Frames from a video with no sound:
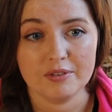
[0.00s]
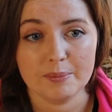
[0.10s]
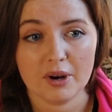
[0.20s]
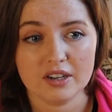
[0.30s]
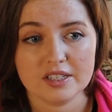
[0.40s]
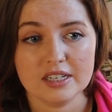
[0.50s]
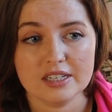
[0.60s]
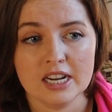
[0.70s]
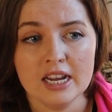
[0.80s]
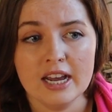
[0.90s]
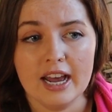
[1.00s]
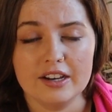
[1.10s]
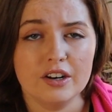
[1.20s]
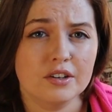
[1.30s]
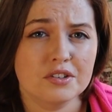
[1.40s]
repotted,
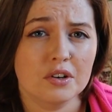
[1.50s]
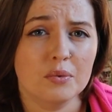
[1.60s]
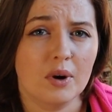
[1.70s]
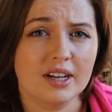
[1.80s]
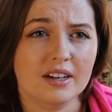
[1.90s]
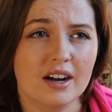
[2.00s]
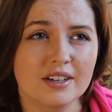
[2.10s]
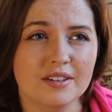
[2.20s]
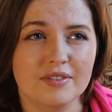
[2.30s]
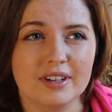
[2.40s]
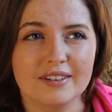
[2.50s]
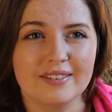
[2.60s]
and also what kind of